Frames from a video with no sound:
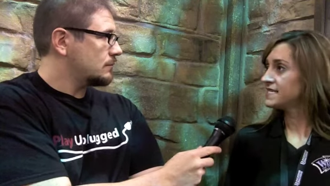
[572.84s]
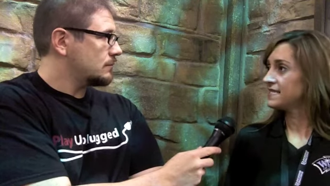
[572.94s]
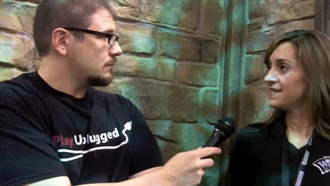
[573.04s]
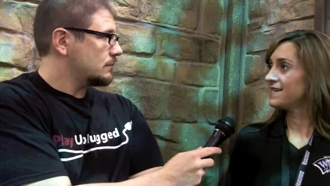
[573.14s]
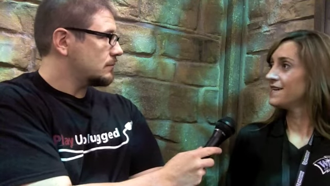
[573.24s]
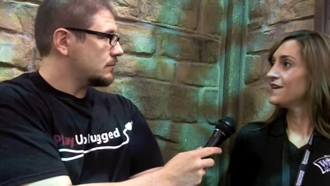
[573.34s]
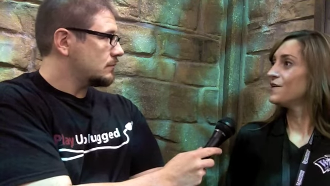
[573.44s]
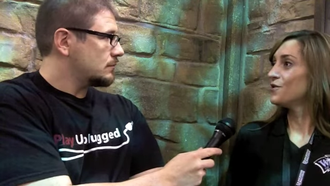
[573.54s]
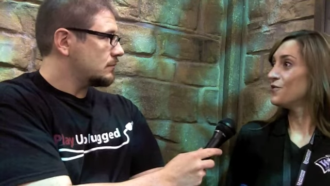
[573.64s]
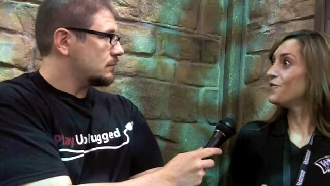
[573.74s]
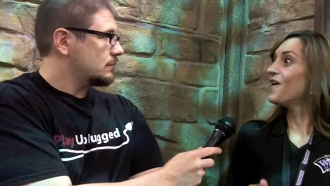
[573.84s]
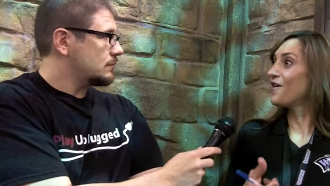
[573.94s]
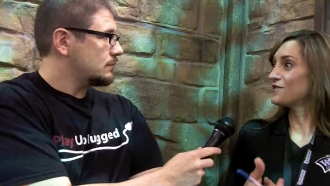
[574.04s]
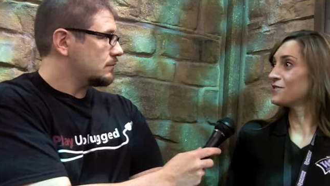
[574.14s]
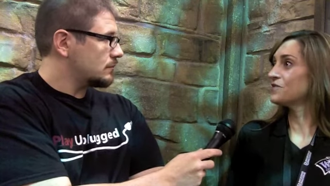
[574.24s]
Speaker 1: and D who
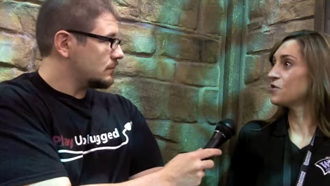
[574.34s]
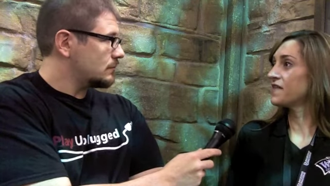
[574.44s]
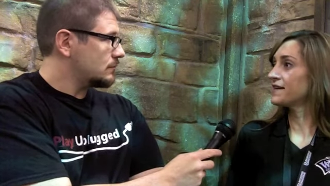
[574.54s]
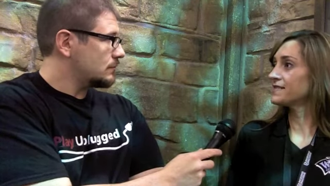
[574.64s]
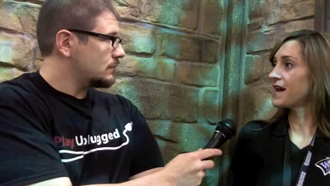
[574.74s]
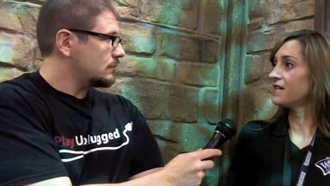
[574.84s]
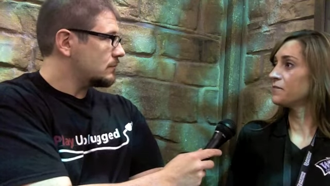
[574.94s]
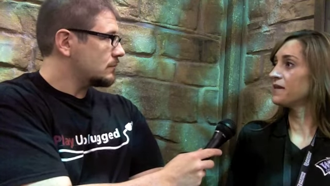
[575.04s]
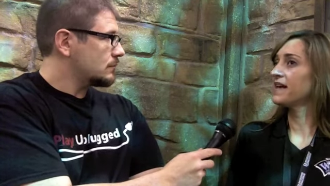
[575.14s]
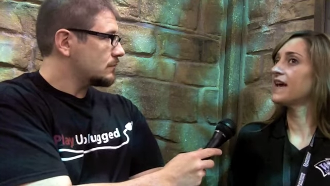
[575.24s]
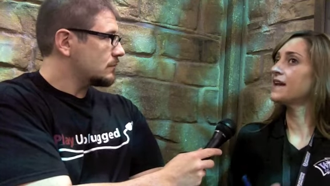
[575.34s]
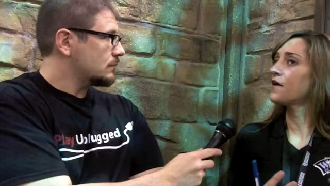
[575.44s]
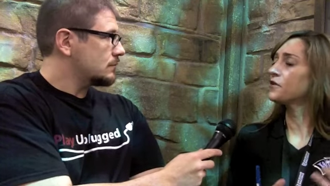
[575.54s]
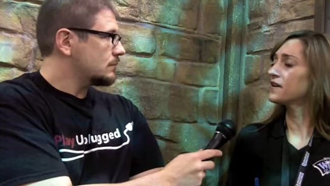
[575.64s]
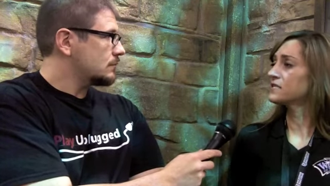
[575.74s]
also enjoy that style of play, and
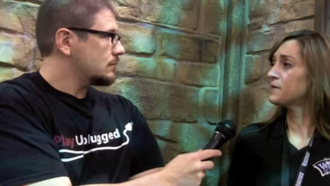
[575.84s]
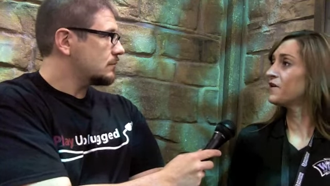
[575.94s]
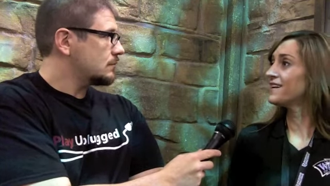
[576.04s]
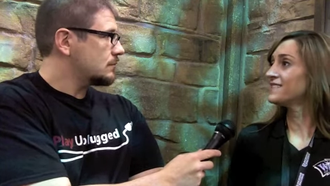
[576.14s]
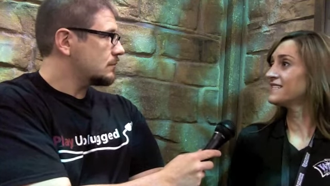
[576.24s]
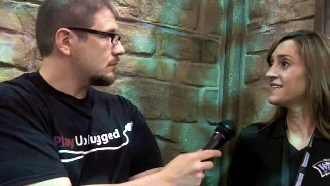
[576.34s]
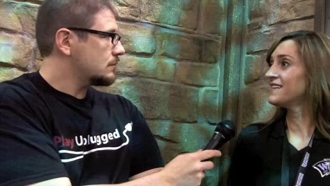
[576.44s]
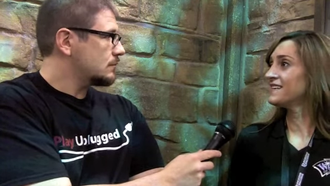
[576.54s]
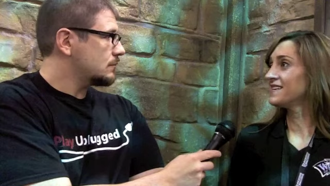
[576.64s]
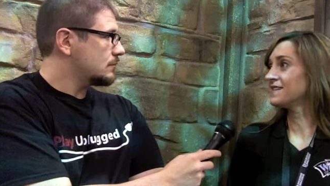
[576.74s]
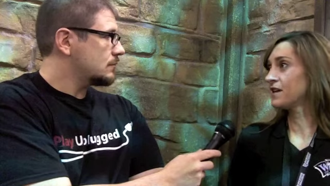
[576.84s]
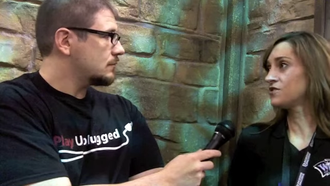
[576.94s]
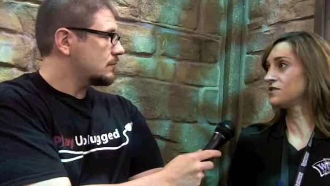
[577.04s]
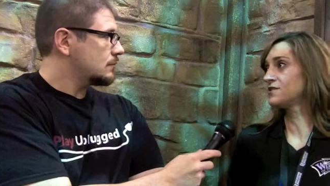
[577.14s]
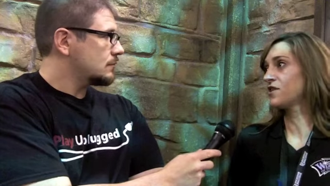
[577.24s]
now they're experiencing it in the
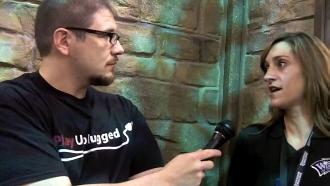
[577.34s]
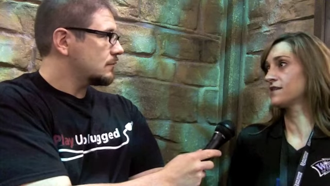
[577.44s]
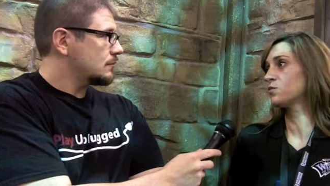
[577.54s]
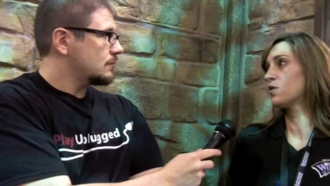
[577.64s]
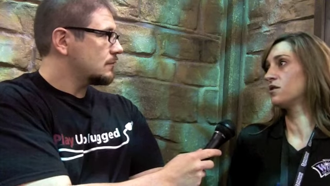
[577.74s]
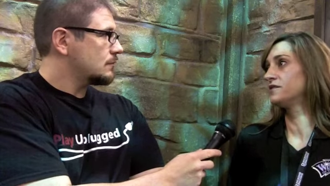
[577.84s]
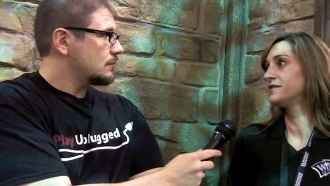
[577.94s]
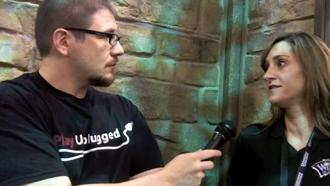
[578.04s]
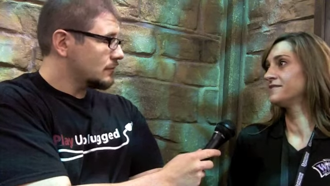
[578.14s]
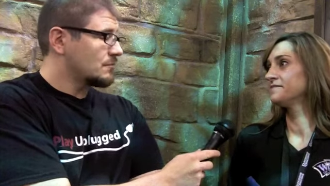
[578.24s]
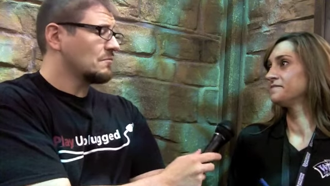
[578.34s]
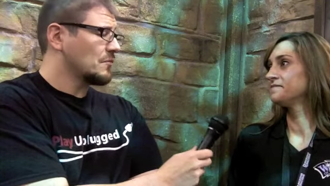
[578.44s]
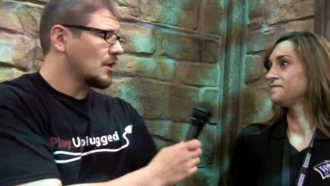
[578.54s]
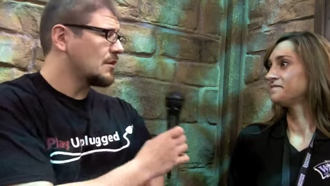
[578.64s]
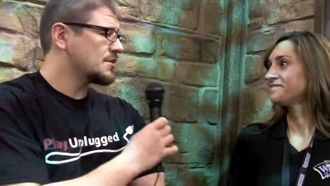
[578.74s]
Dungeons and Dragons world.
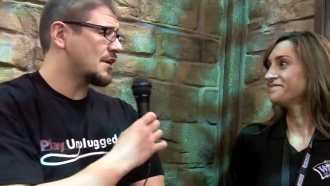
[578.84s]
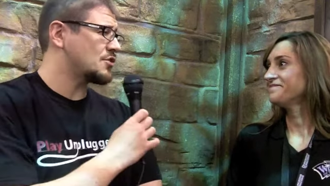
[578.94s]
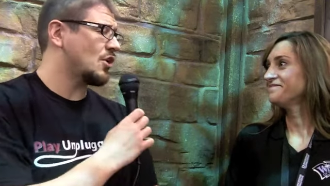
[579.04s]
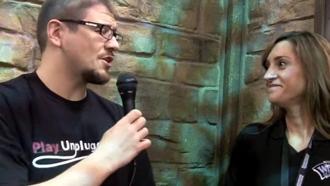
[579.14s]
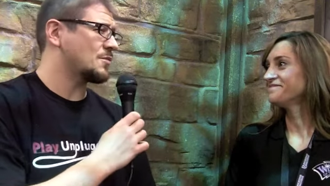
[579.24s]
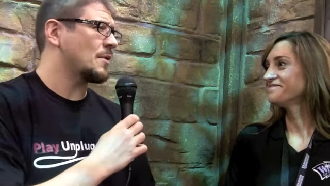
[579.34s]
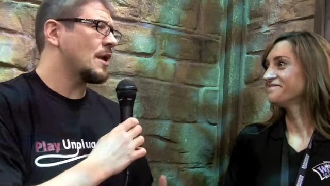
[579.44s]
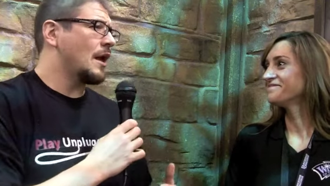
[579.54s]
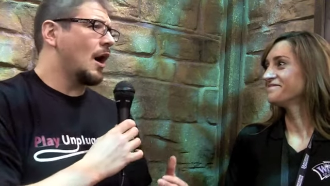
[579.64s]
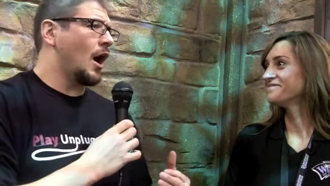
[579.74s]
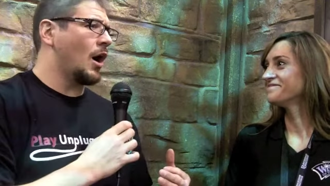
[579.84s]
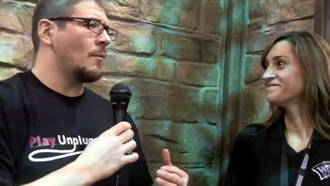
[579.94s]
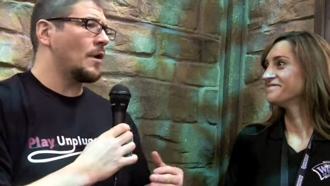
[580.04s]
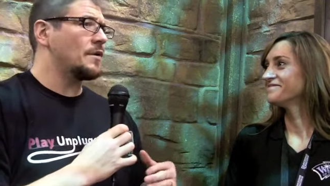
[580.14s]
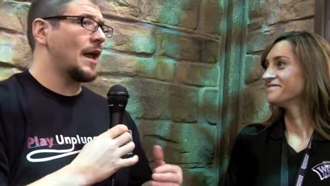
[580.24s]
Speaker 2: Sounds awesome.
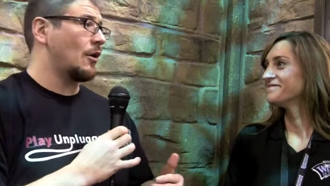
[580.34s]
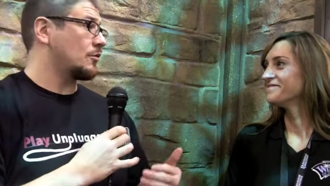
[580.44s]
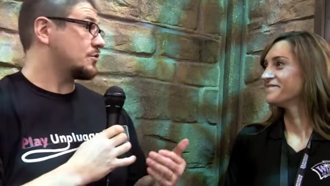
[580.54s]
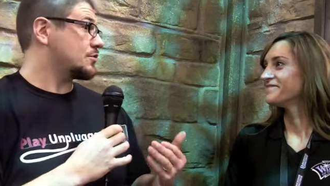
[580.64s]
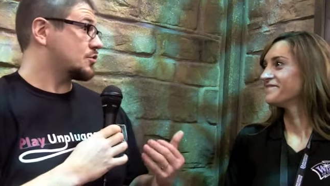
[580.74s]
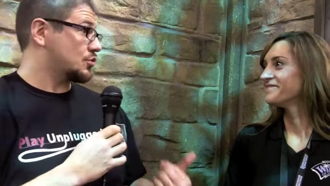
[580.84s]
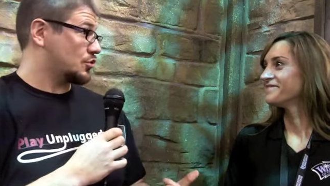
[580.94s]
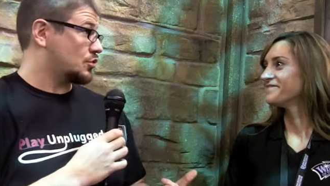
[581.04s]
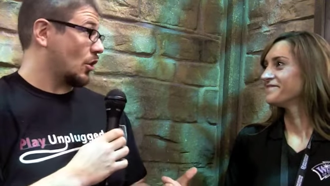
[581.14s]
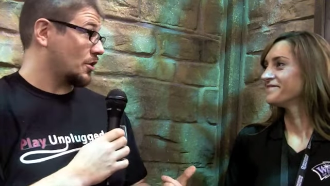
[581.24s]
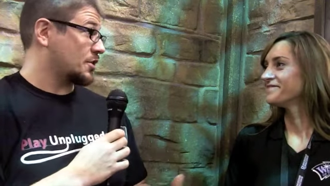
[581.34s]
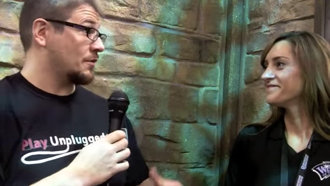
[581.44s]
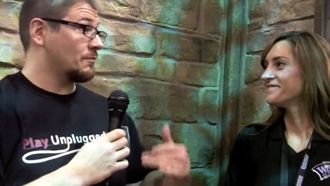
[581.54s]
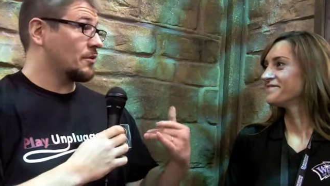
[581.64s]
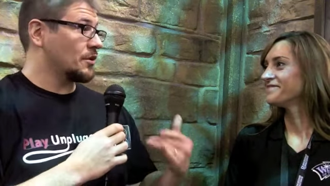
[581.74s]
Um, now, Dark
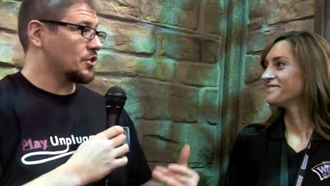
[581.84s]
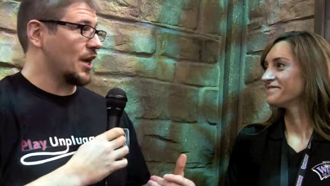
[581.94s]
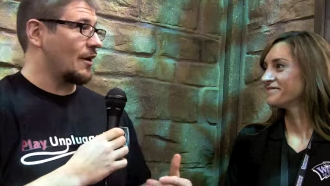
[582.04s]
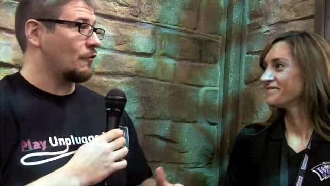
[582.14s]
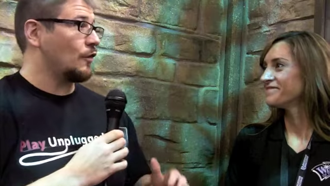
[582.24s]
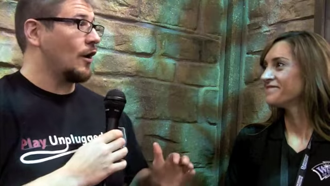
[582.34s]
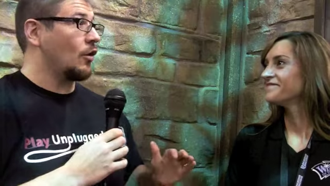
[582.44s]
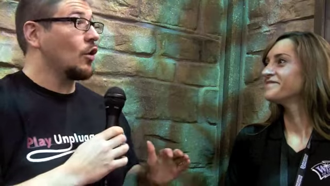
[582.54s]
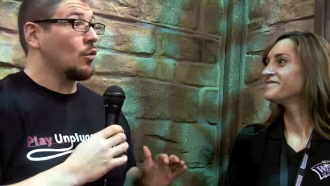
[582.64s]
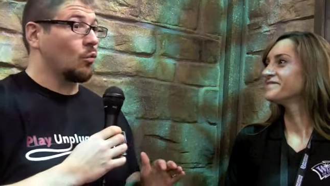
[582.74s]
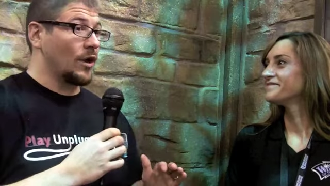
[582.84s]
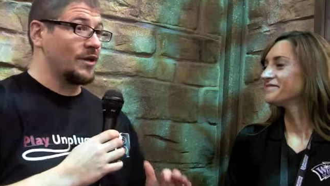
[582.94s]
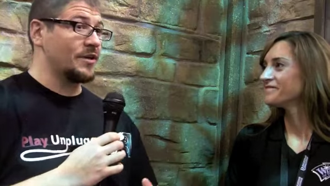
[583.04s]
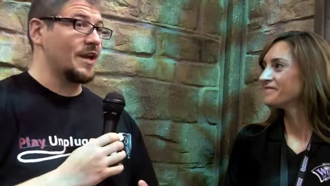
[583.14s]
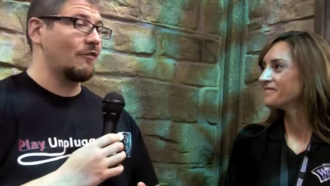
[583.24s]
Sun, Shadowfell,
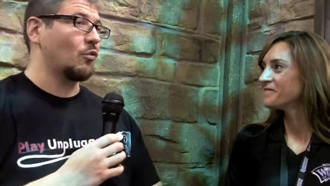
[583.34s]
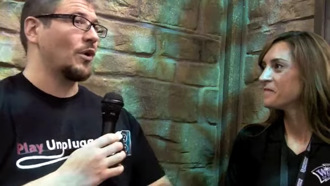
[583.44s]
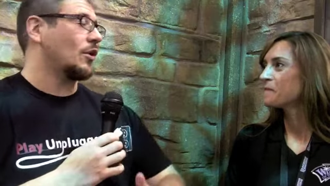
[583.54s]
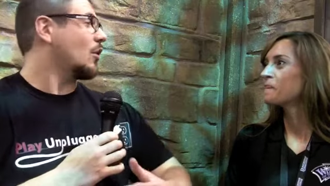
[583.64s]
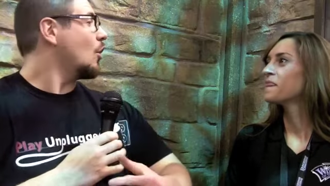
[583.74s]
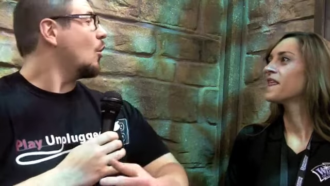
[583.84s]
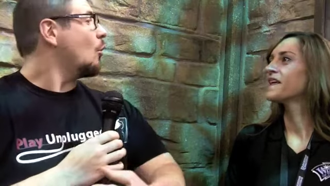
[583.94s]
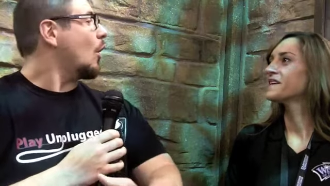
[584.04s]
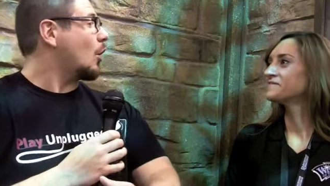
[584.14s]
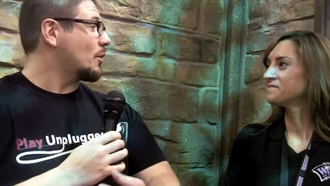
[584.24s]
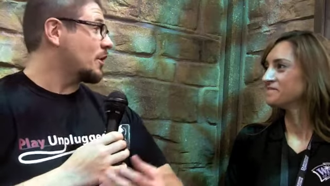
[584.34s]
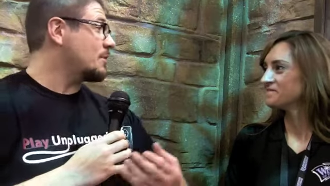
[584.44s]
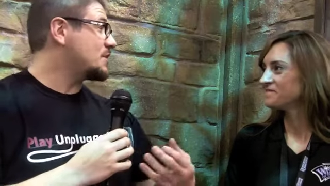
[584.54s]
into Neverwinter. Are we going to be